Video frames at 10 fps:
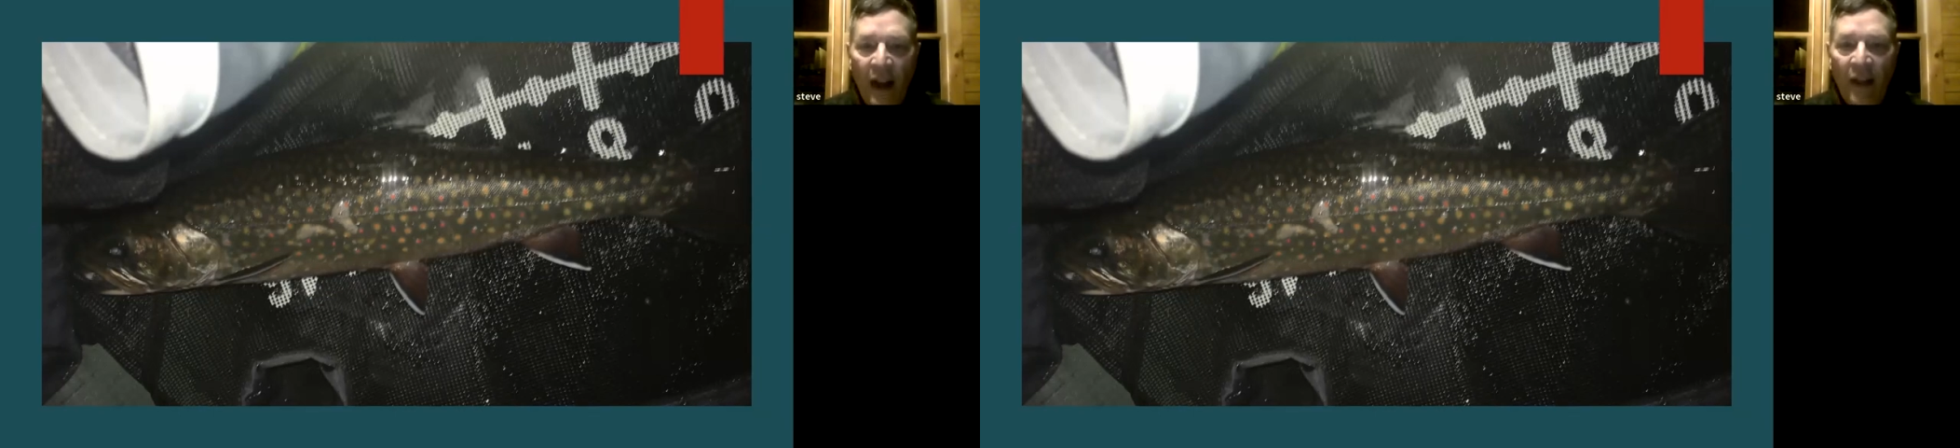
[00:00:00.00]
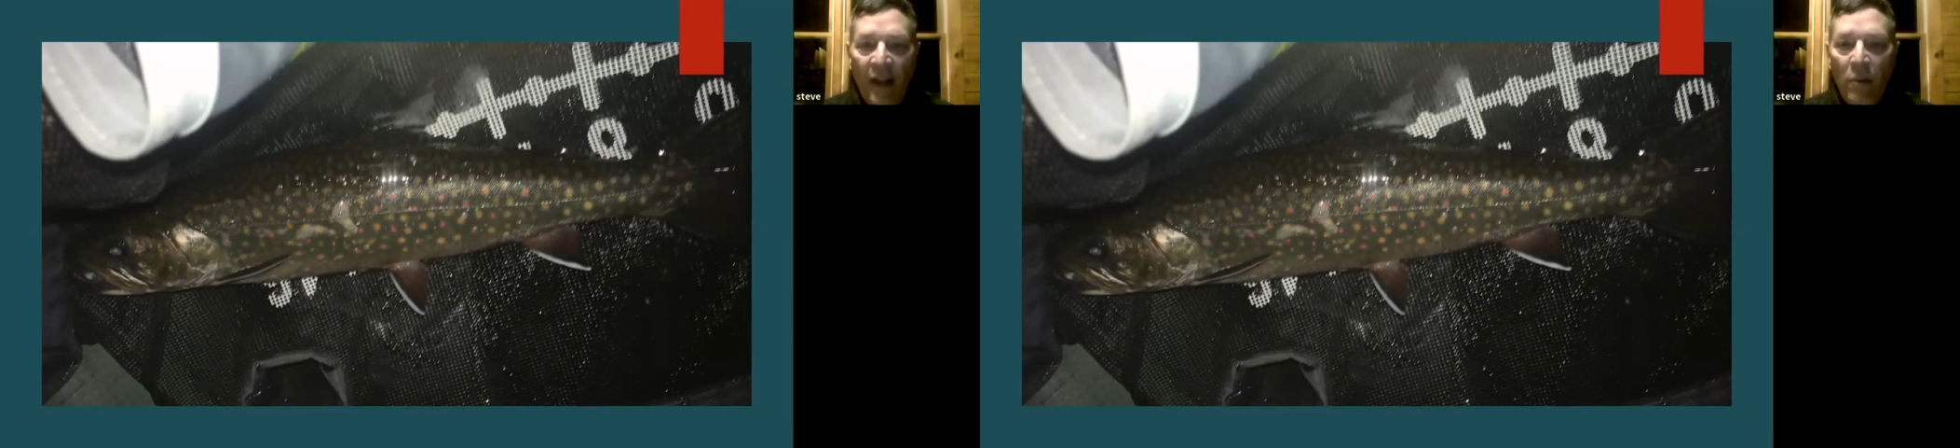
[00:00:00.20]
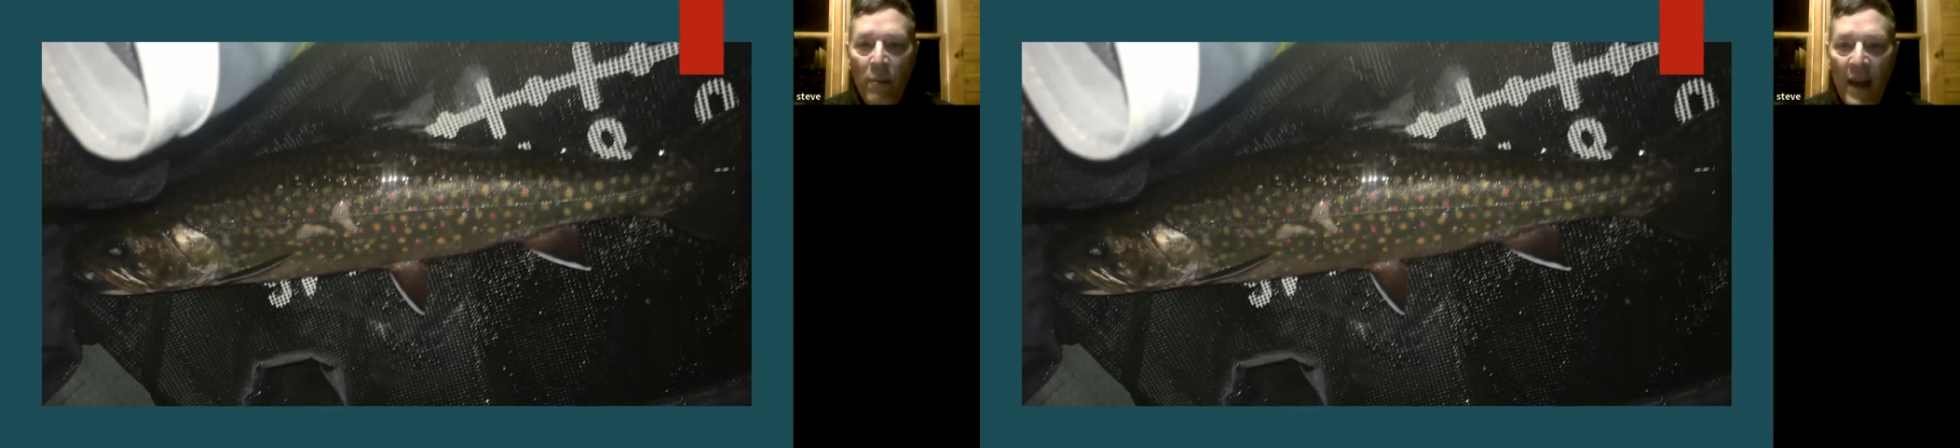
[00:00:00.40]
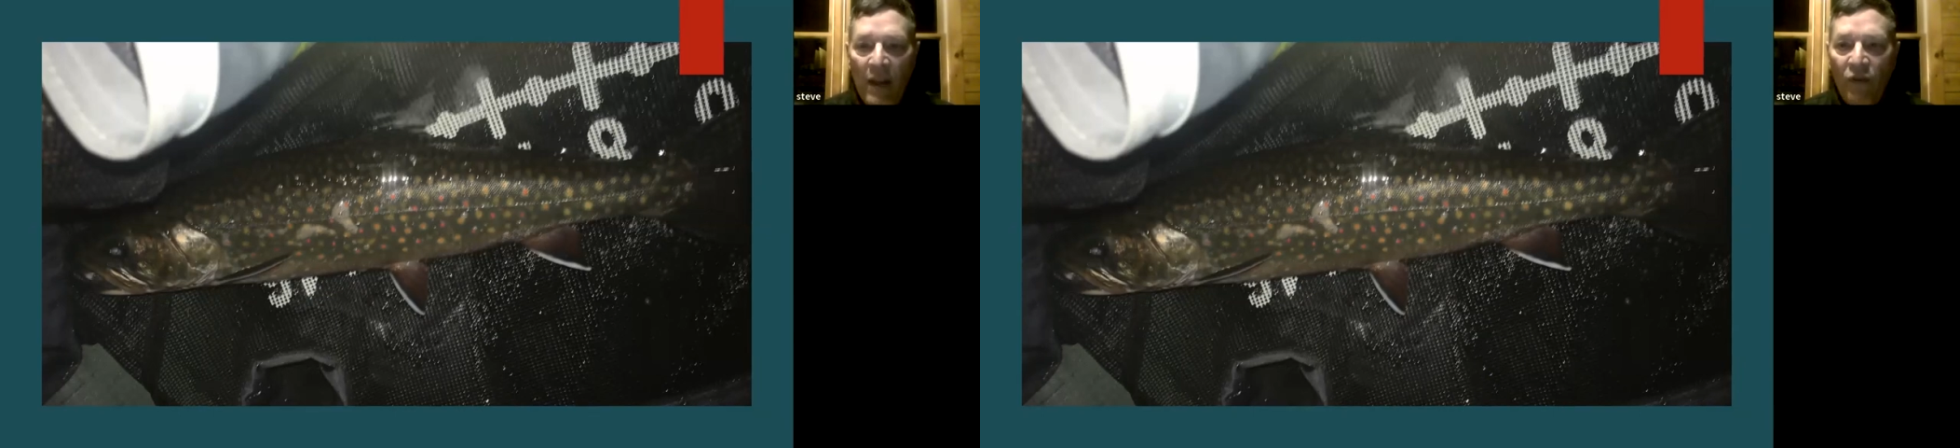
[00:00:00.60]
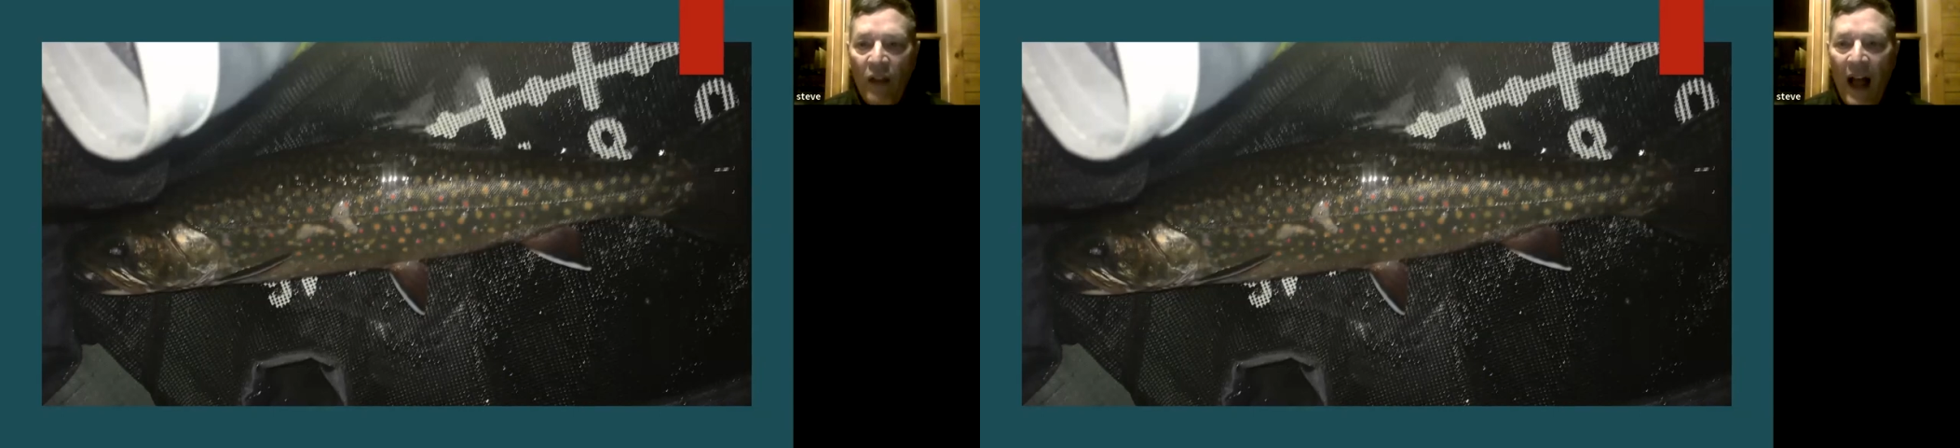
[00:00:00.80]
it's a
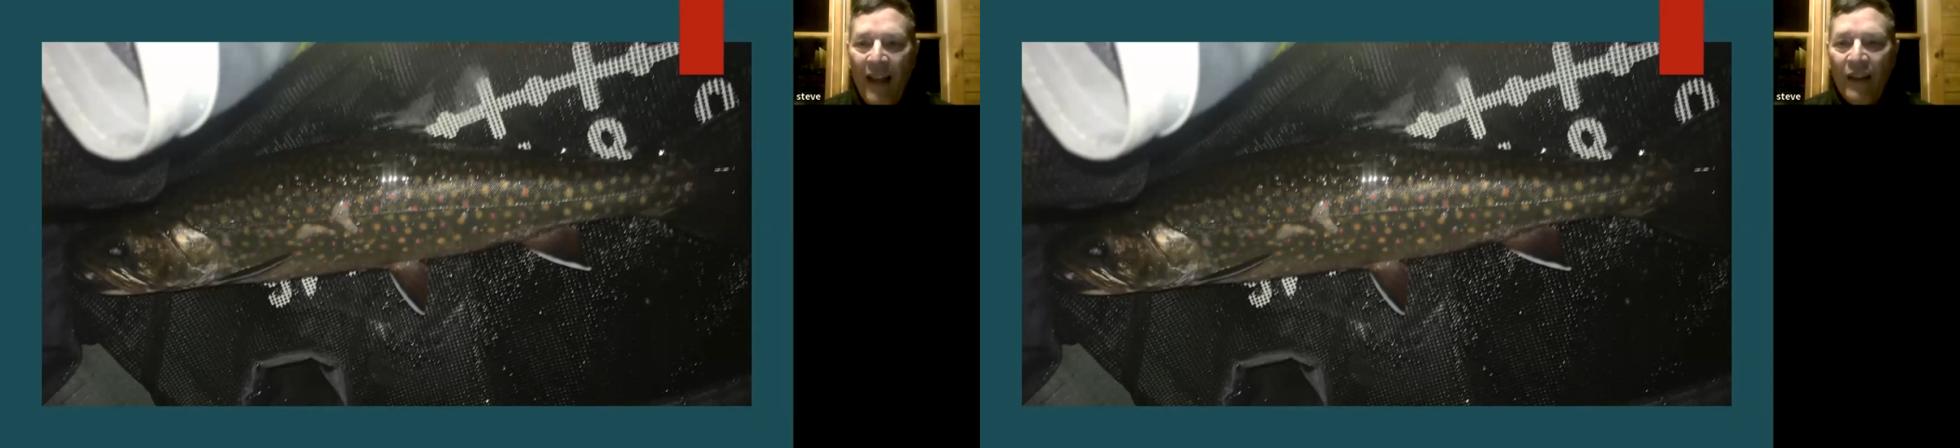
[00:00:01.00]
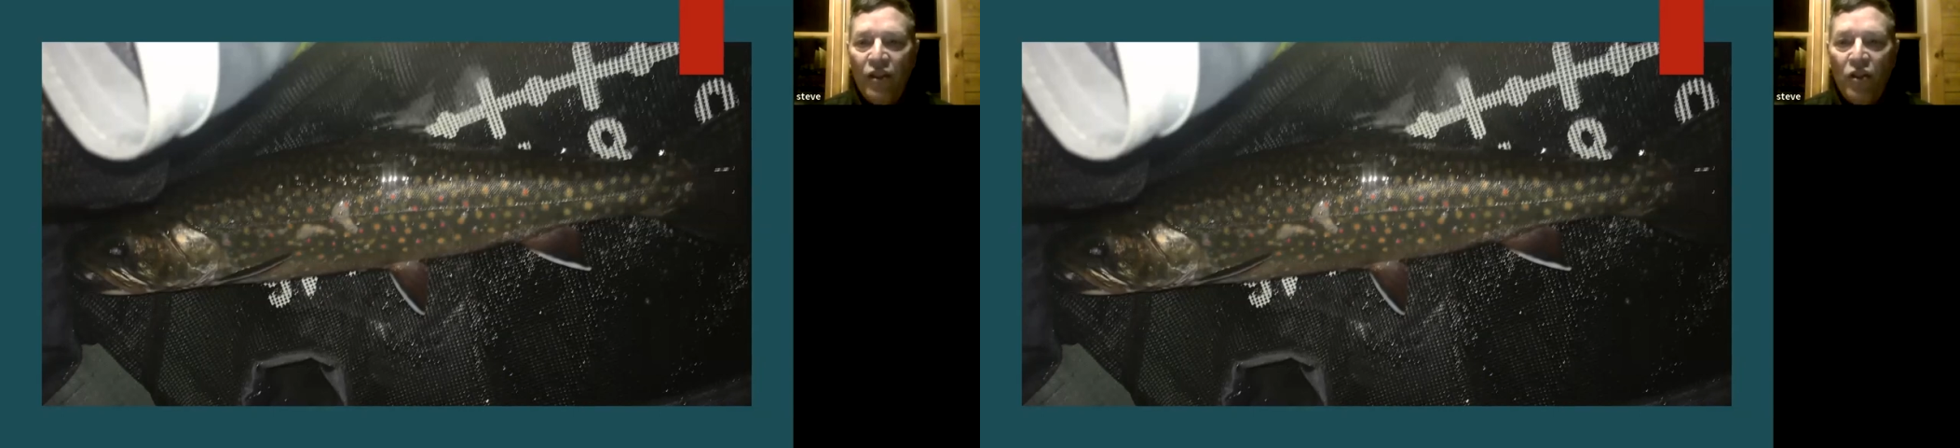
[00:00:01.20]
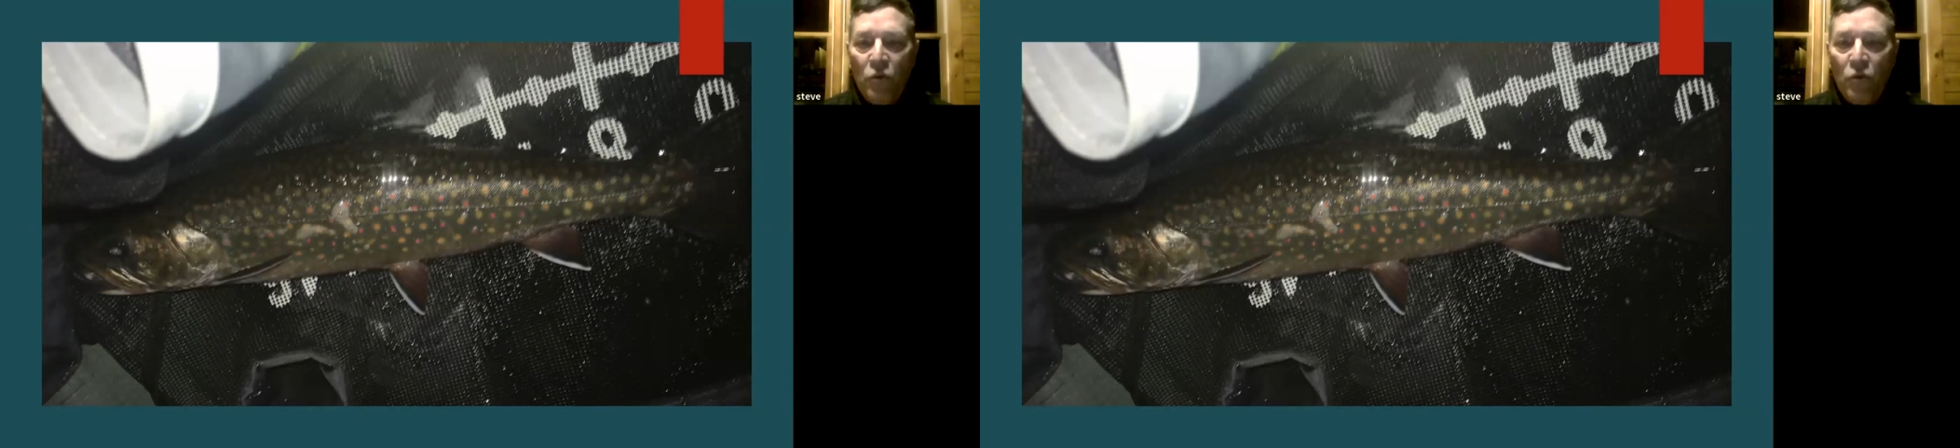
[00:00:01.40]
mayfly that's